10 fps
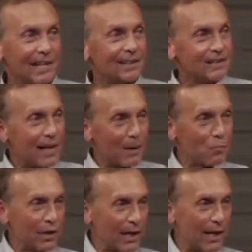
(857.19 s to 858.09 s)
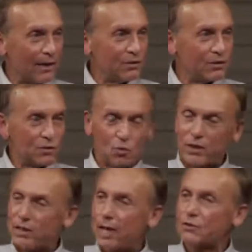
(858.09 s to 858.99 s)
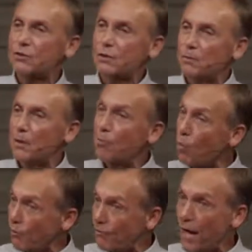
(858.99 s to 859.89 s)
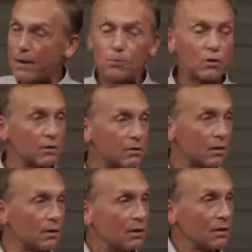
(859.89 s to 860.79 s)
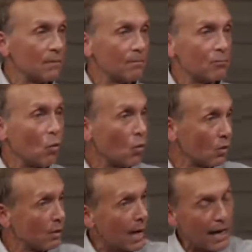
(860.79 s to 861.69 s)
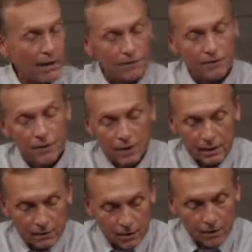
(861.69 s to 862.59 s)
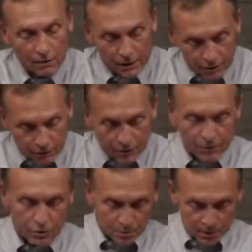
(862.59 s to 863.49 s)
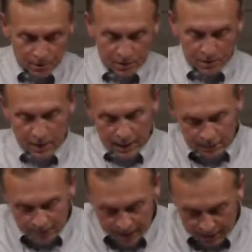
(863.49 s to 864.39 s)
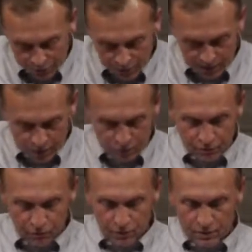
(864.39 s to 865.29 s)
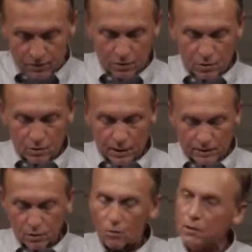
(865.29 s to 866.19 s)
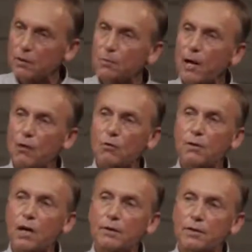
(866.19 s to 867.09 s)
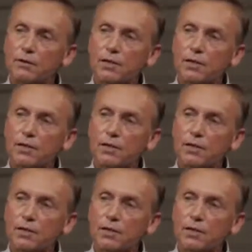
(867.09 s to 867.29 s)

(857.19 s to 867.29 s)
At the time we age, we can actually be more vibrant, more alive in our inner spirit. And that's what he's referring to, and that's only the power of God.